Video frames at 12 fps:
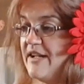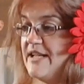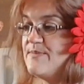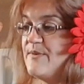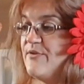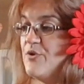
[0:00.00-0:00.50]

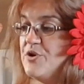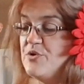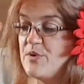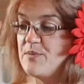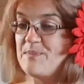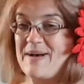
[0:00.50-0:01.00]
is, before
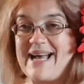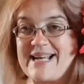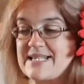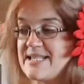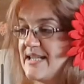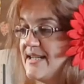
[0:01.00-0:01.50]
you
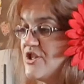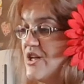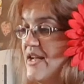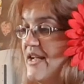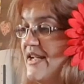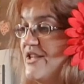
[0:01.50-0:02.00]
back stitch,
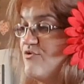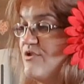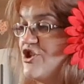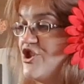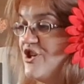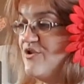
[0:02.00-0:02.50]
is
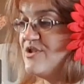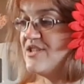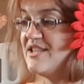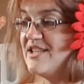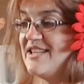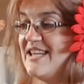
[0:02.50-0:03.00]
reduce
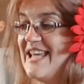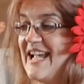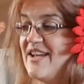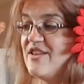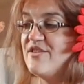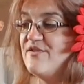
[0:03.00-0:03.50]
the
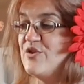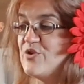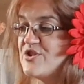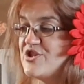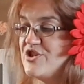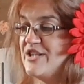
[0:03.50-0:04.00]
length of
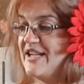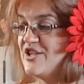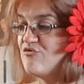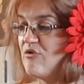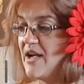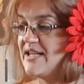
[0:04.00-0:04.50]
your
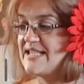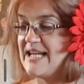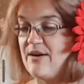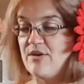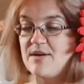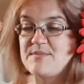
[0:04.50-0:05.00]
stitch right
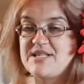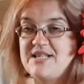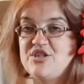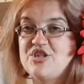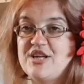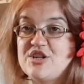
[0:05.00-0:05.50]
down. I'm
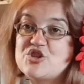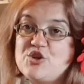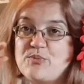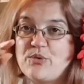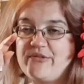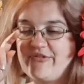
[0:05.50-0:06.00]
stitching at
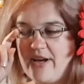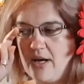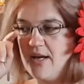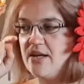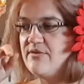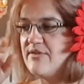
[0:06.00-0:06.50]

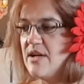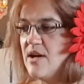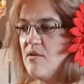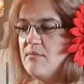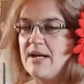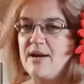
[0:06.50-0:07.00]
2.5,
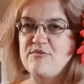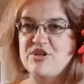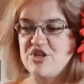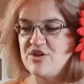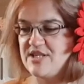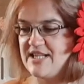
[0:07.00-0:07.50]
but I'm
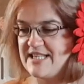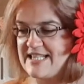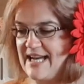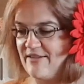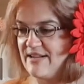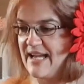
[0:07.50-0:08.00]
reducing it
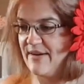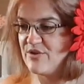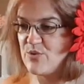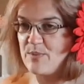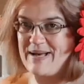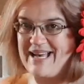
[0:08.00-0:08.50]
down now
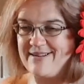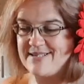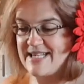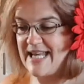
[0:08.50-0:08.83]
to about